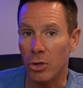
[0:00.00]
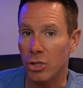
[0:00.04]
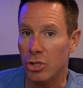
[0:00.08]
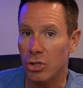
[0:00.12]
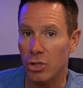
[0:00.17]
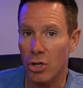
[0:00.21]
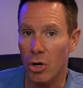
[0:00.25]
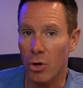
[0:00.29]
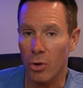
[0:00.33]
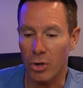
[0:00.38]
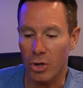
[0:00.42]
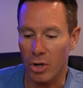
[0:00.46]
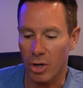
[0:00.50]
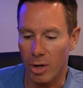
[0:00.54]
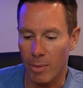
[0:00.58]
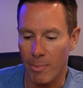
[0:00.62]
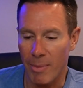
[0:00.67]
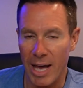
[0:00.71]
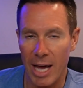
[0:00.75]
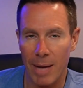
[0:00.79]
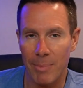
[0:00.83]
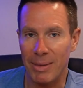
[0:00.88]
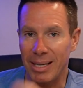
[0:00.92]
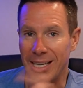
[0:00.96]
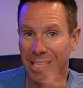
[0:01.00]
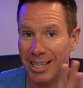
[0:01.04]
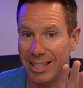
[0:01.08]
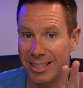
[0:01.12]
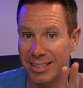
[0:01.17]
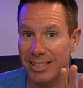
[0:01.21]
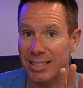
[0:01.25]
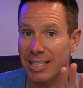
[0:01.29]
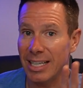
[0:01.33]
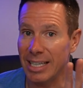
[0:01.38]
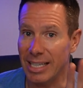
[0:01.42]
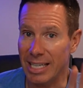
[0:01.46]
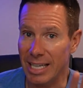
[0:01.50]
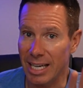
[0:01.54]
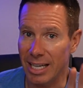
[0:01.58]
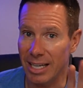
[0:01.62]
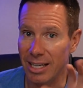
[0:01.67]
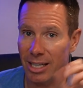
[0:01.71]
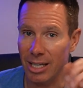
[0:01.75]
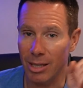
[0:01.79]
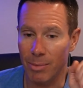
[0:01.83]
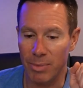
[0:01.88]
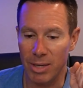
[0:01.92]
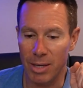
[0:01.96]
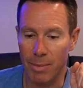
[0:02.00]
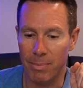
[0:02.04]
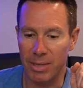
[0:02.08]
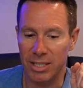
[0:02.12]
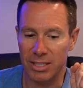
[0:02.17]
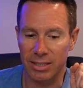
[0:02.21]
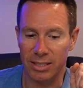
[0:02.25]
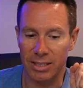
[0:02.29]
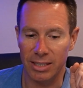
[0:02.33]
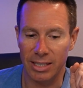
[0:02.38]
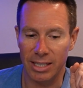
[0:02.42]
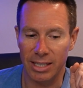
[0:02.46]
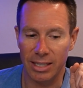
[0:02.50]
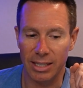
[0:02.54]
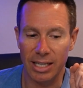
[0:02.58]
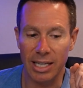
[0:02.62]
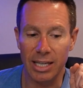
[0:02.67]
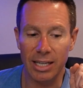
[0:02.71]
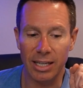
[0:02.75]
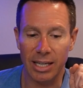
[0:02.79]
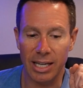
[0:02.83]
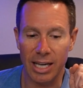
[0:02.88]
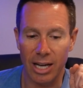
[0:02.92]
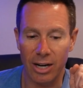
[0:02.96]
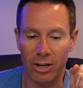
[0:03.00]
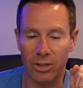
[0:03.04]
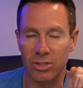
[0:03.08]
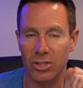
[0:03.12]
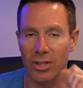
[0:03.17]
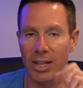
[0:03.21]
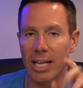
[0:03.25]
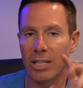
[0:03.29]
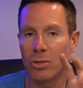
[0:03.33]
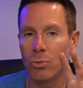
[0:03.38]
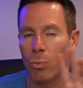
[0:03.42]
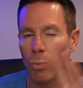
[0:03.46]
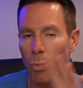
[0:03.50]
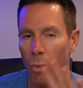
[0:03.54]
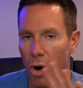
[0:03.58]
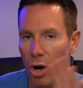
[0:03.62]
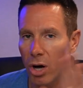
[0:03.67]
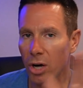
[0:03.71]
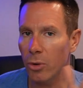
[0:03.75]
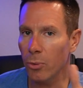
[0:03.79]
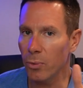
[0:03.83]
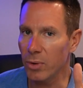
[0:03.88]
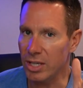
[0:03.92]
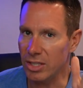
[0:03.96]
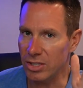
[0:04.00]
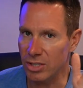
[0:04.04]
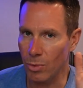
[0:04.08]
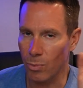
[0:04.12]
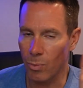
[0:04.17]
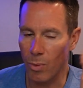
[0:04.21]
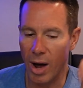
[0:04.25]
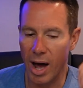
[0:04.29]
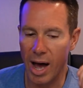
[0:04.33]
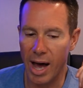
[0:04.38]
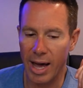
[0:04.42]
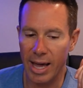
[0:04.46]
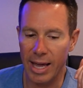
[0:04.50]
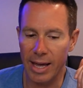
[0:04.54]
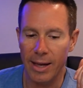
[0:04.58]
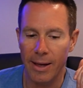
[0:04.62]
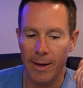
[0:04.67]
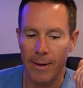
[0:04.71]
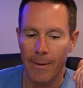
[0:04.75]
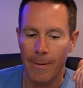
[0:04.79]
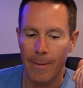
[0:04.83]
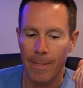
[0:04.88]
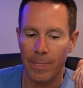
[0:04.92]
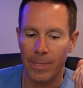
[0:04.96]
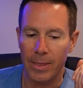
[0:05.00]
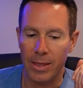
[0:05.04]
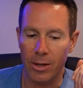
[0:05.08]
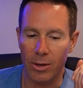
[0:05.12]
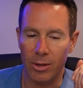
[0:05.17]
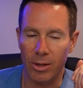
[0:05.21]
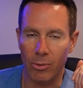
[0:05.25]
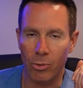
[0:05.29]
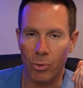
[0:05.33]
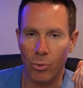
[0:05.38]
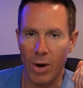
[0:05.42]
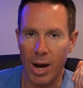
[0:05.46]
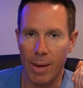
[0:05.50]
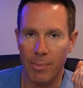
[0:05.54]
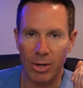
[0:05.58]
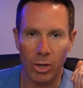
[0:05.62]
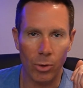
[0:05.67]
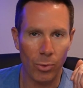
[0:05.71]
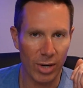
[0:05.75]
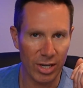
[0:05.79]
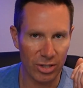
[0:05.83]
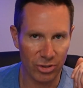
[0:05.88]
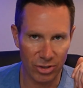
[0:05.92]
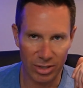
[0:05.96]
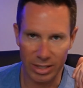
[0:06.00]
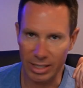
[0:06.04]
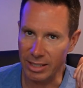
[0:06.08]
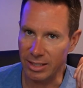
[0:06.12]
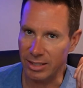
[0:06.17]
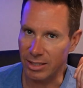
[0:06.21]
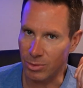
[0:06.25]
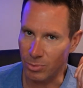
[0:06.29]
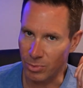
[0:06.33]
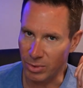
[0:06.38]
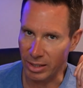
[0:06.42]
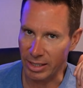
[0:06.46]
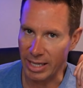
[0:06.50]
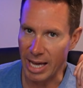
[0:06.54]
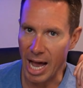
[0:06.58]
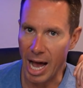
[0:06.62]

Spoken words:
show good or bad because, again, it can be a misleading indicator. So that's one reason why, the Graham equation isn't really